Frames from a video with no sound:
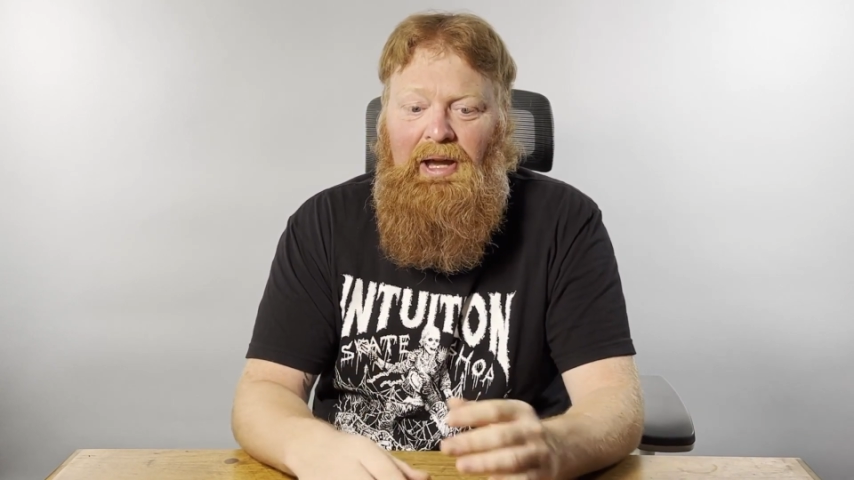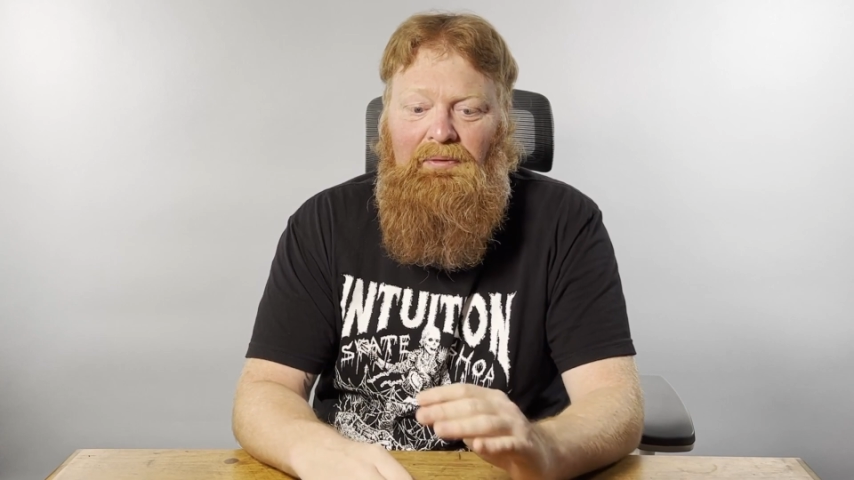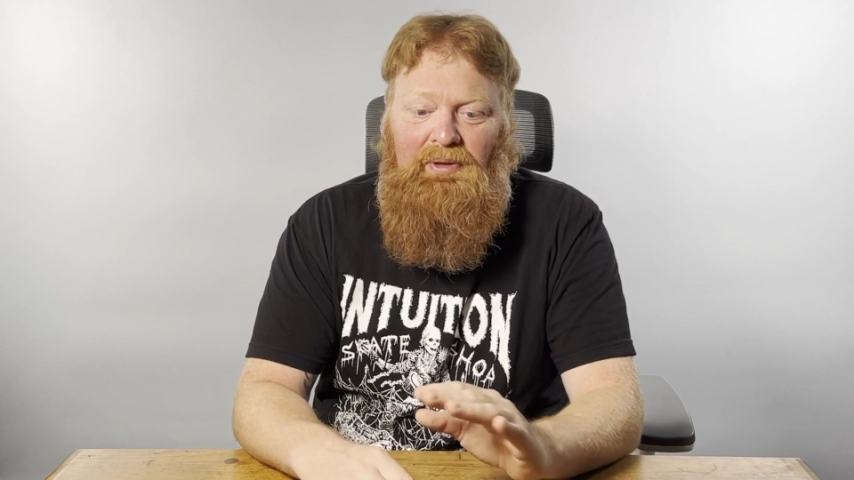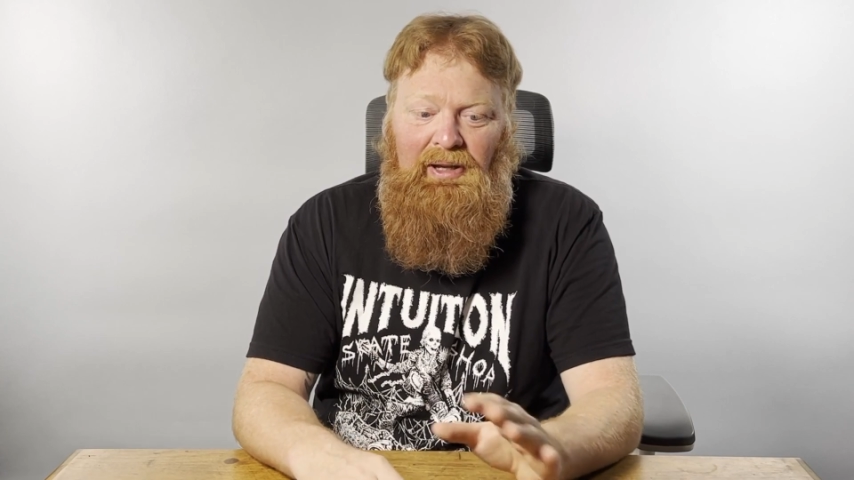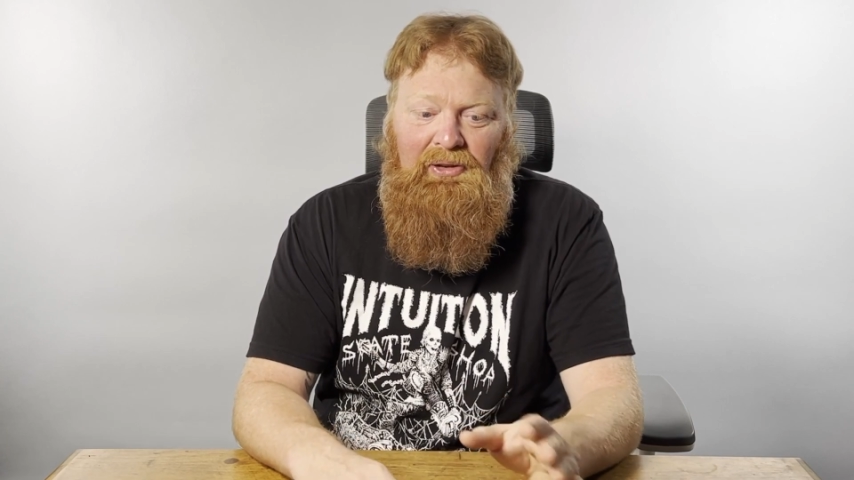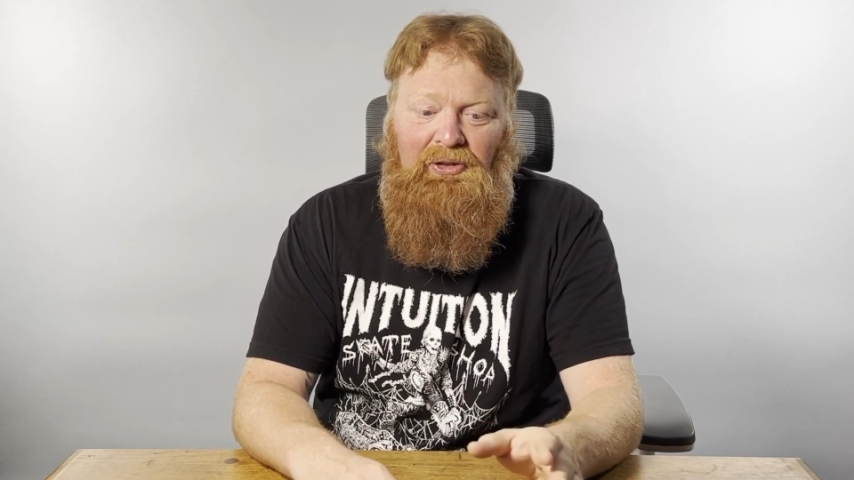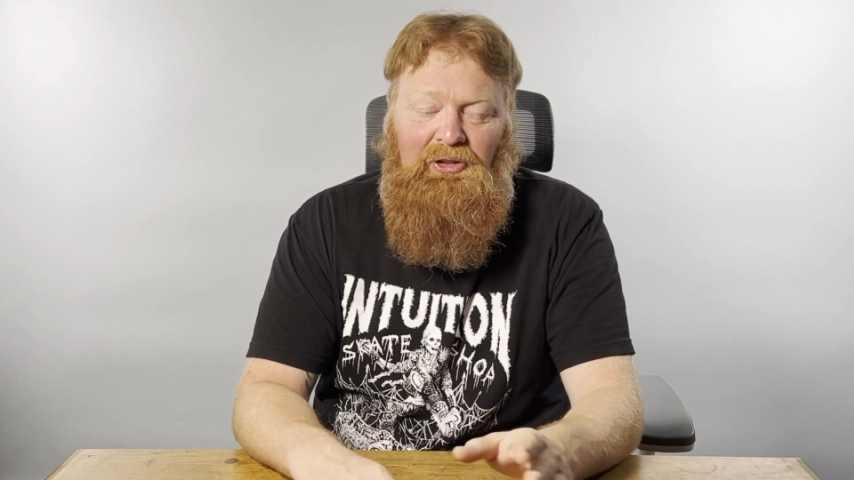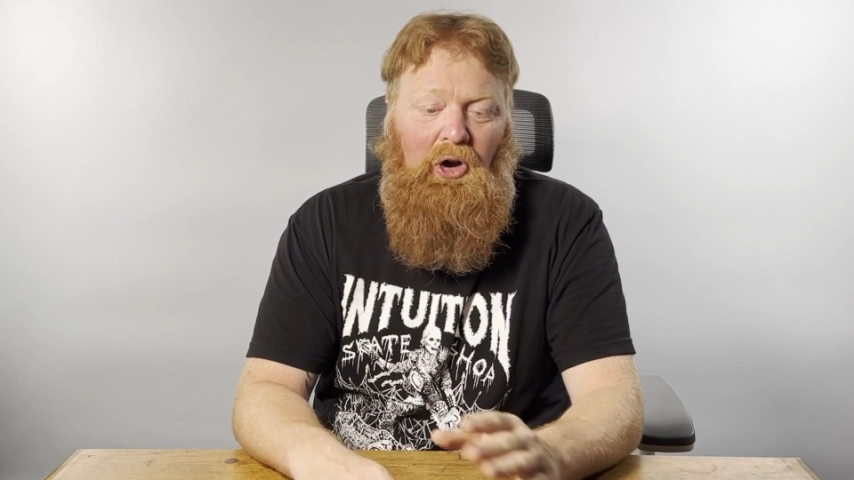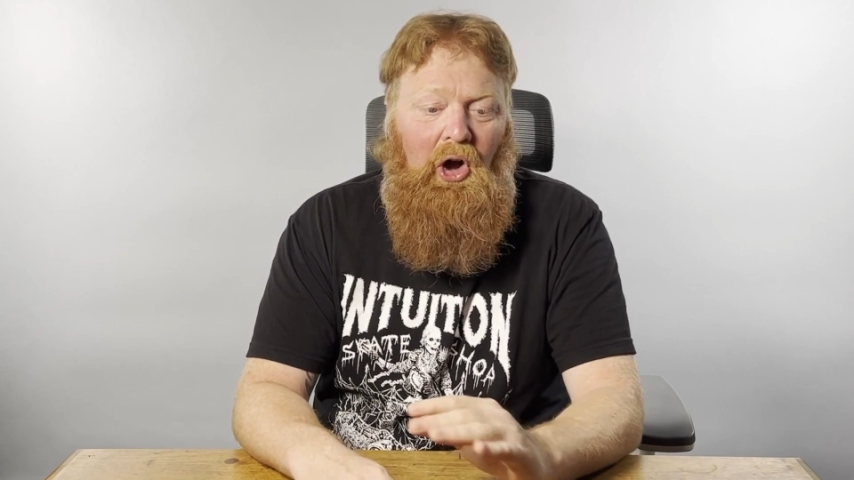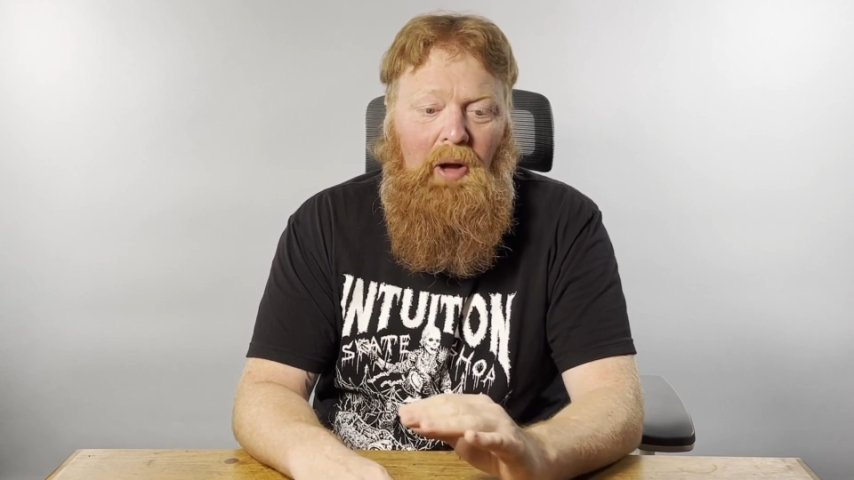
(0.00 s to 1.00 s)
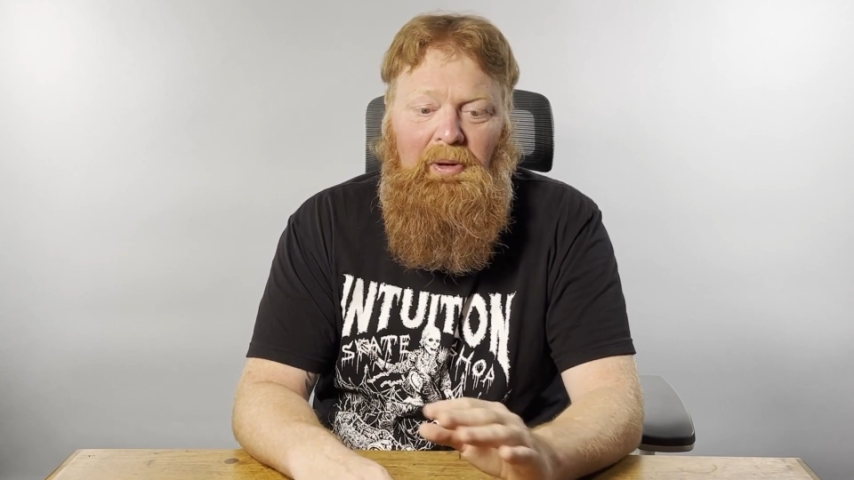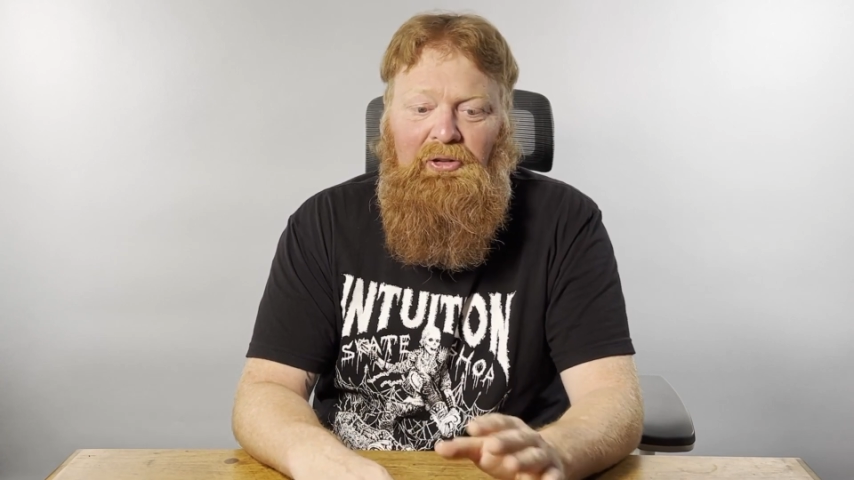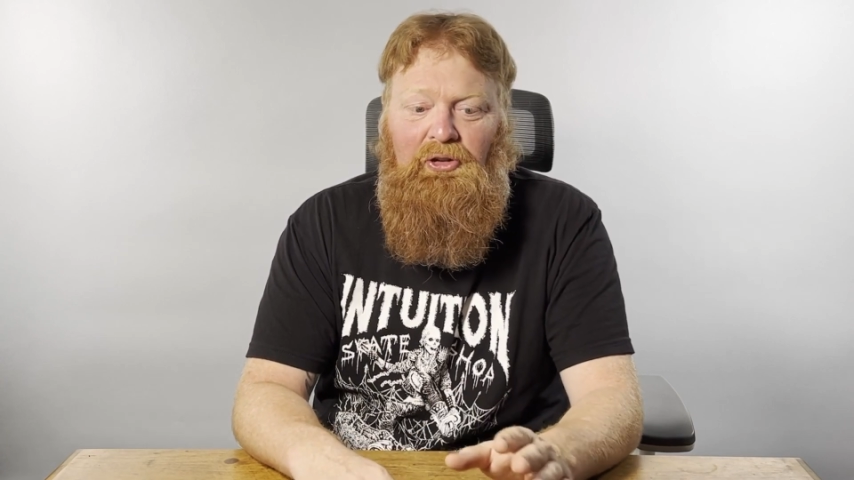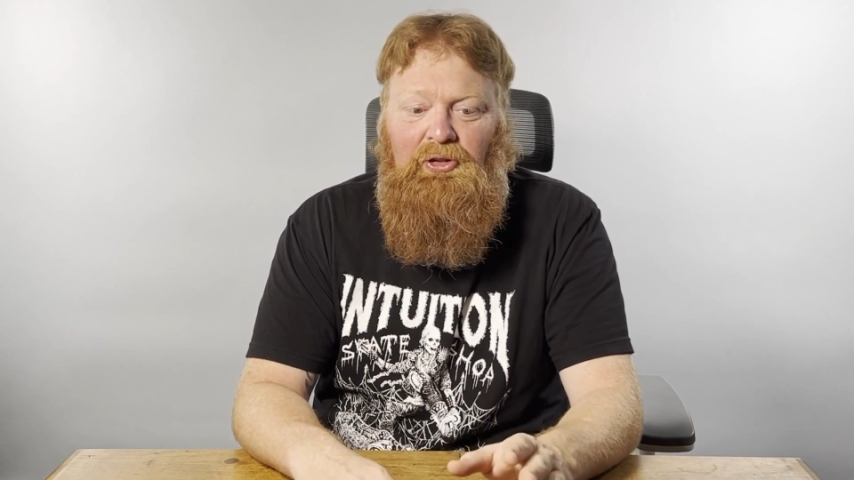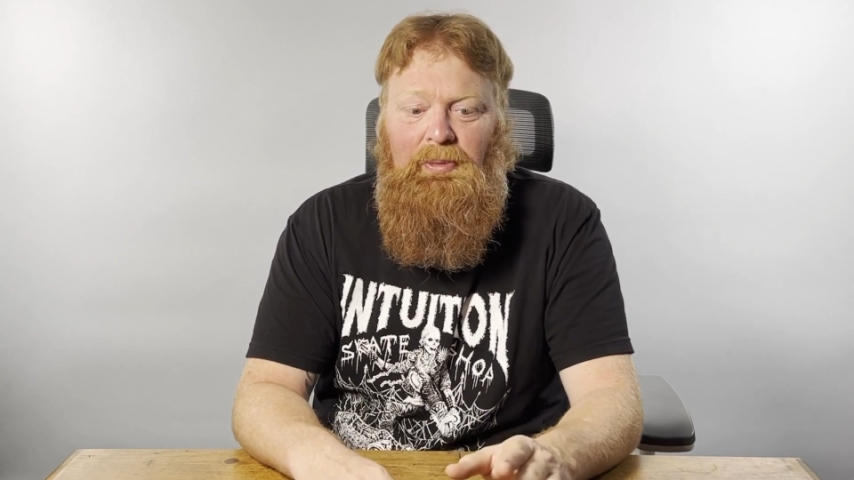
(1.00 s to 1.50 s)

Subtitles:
I have links to all my social